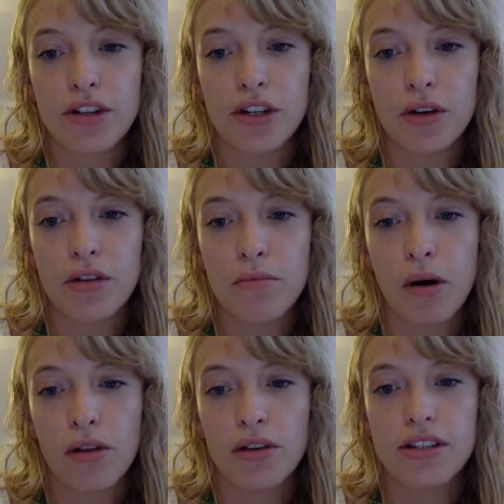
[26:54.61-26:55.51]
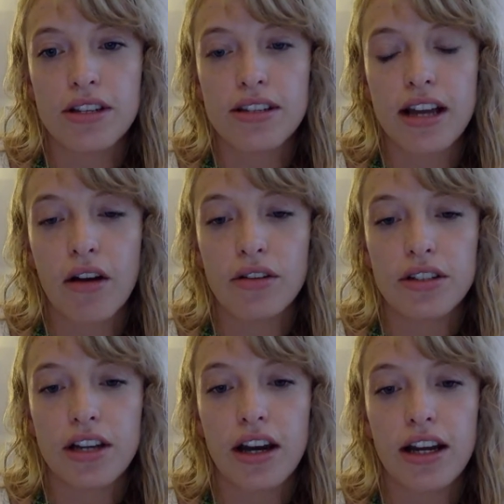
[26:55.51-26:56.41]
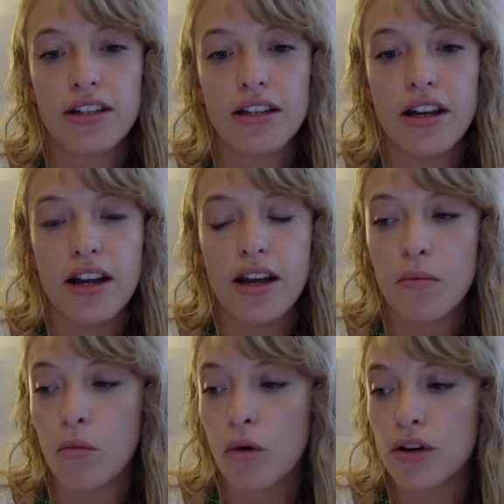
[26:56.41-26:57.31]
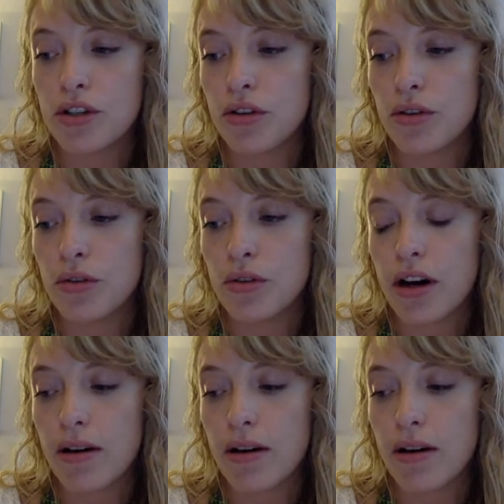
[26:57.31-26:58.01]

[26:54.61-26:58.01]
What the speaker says: the policies and how to tie it more to